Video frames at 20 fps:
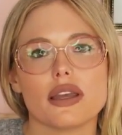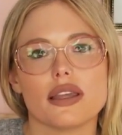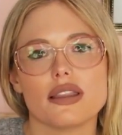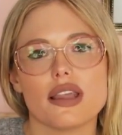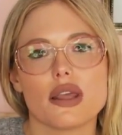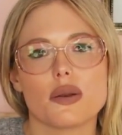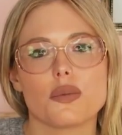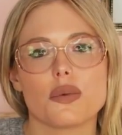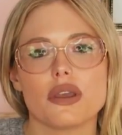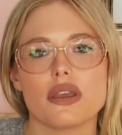and
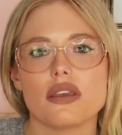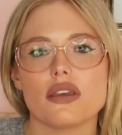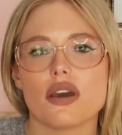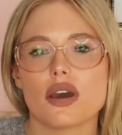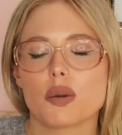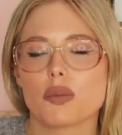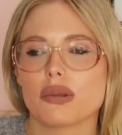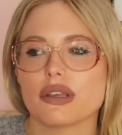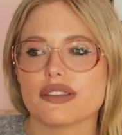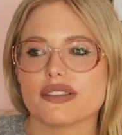then we
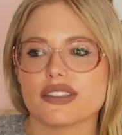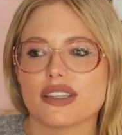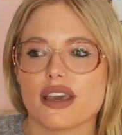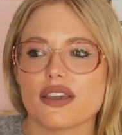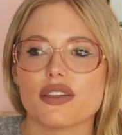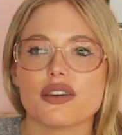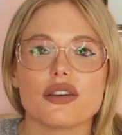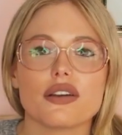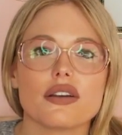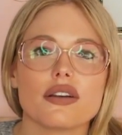got a place
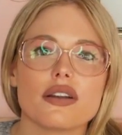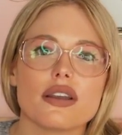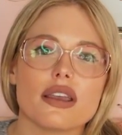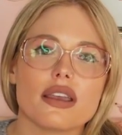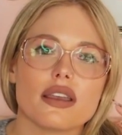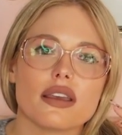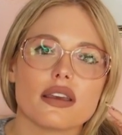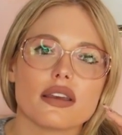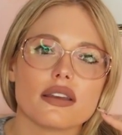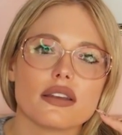together,
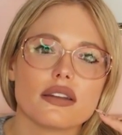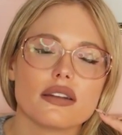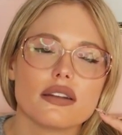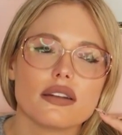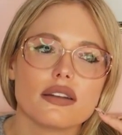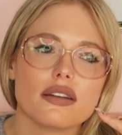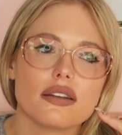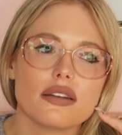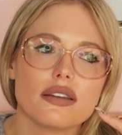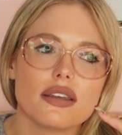
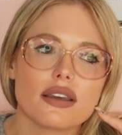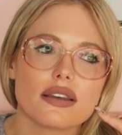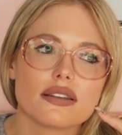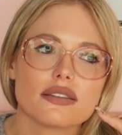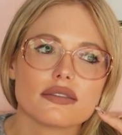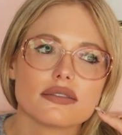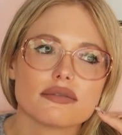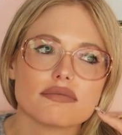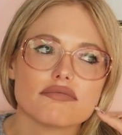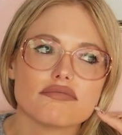and yeah,
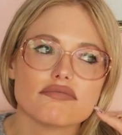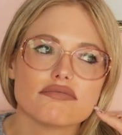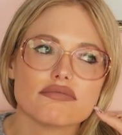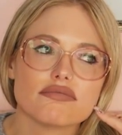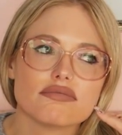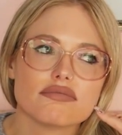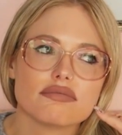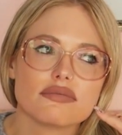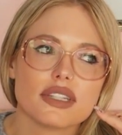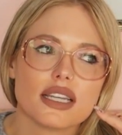
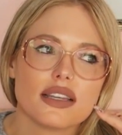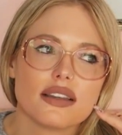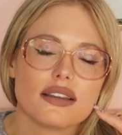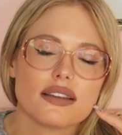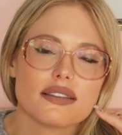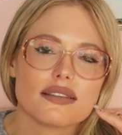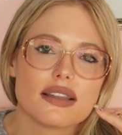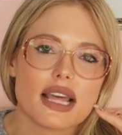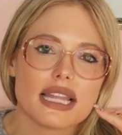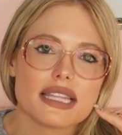
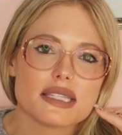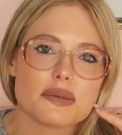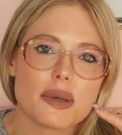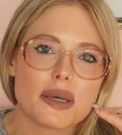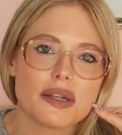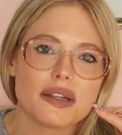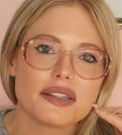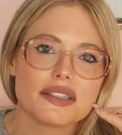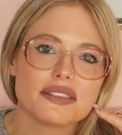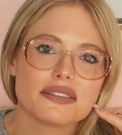that's
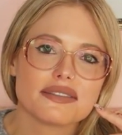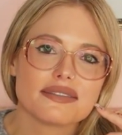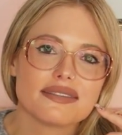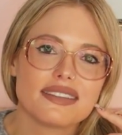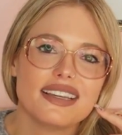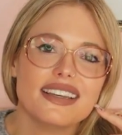about it.